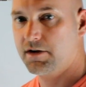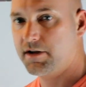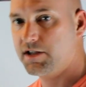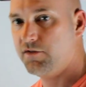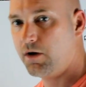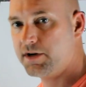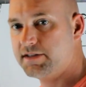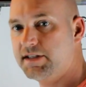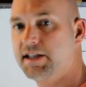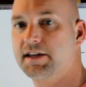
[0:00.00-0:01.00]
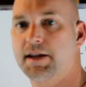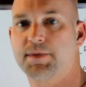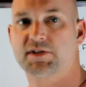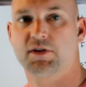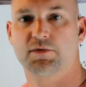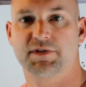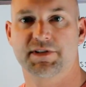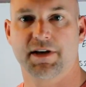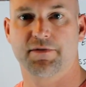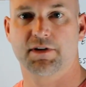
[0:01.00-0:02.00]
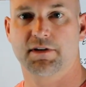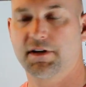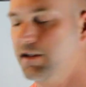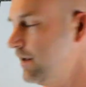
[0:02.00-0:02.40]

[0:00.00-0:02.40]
Okay, you've already seen in episode seven